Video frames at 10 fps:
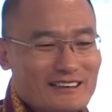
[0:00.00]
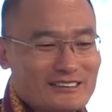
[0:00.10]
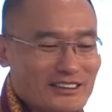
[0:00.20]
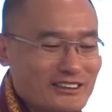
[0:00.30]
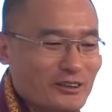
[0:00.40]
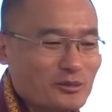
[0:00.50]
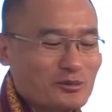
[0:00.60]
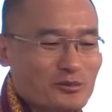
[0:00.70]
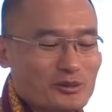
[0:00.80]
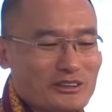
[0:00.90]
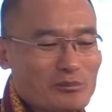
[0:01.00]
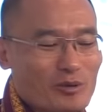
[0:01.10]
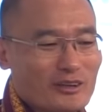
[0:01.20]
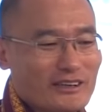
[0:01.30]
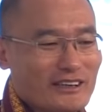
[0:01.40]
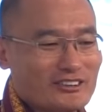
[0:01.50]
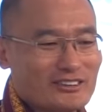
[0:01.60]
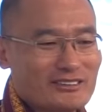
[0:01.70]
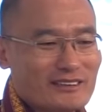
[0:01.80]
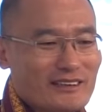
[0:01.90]
turned out to vote in the mock
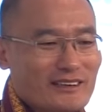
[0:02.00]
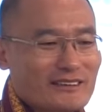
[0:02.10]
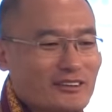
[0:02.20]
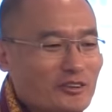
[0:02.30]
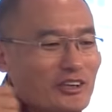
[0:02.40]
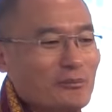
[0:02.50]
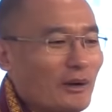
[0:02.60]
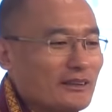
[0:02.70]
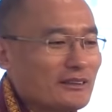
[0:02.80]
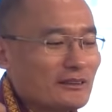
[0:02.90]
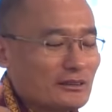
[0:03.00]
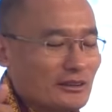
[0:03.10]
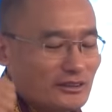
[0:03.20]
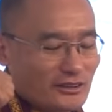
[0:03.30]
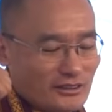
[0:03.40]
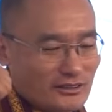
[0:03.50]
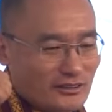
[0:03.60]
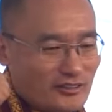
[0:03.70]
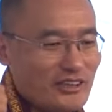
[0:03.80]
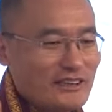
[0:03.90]
elections. The Green part, the
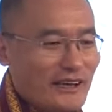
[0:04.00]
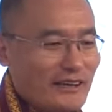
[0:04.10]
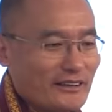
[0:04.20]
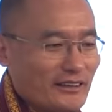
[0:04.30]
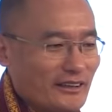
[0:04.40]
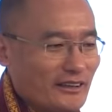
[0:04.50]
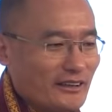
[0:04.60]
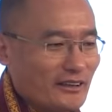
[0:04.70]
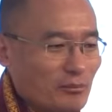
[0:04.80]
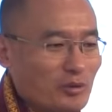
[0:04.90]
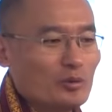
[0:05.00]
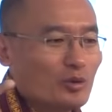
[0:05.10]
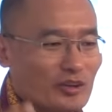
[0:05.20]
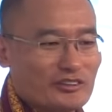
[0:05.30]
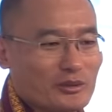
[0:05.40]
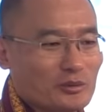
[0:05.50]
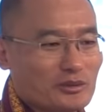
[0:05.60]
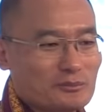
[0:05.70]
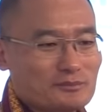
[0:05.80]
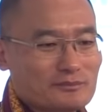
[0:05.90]
Green and the Blue lost out
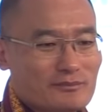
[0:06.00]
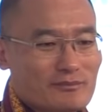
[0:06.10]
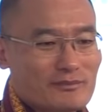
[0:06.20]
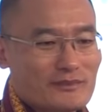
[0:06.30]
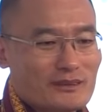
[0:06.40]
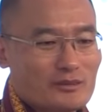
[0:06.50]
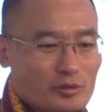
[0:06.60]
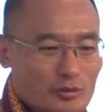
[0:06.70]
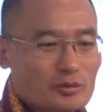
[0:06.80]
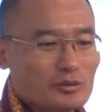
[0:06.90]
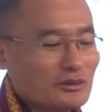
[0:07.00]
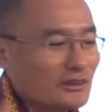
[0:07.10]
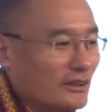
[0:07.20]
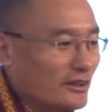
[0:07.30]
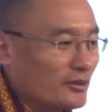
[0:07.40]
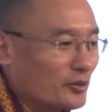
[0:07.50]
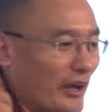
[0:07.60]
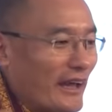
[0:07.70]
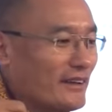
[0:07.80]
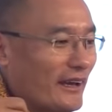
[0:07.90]
to the
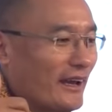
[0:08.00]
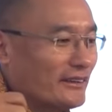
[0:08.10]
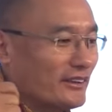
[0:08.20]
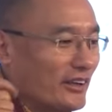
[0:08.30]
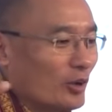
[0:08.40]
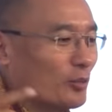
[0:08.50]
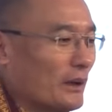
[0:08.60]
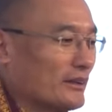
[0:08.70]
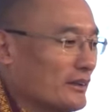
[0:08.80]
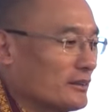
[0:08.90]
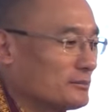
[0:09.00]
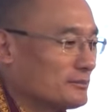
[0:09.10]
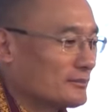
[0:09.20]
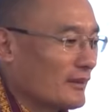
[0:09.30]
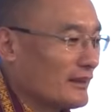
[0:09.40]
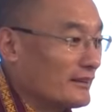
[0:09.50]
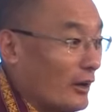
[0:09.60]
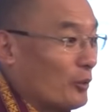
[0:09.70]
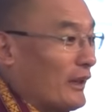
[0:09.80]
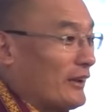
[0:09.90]
Red and the Yellow Party.
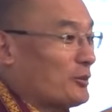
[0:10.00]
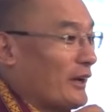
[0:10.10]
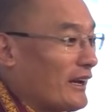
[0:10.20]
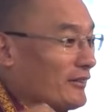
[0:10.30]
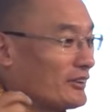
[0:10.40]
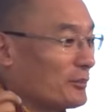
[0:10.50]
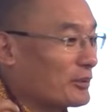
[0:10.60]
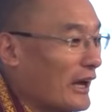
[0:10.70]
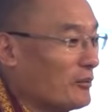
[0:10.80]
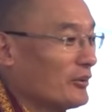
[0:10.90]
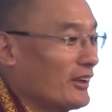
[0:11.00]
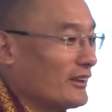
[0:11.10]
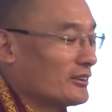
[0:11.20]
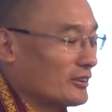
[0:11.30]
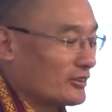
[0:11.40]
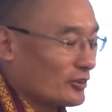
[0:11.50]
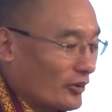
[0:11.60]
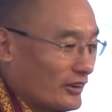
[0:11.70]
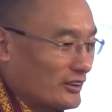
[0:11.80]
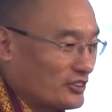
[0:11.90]
Now we had to have the primary,
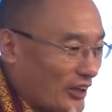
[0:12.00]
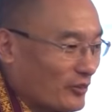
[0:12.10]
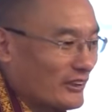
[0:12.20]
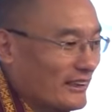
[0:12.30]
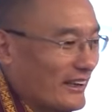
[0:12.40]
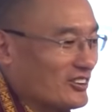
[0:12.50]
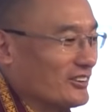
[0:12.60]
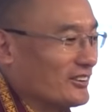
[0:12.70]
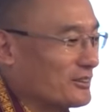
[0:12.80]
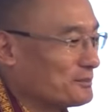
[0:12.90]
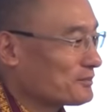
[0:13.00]
the general elections.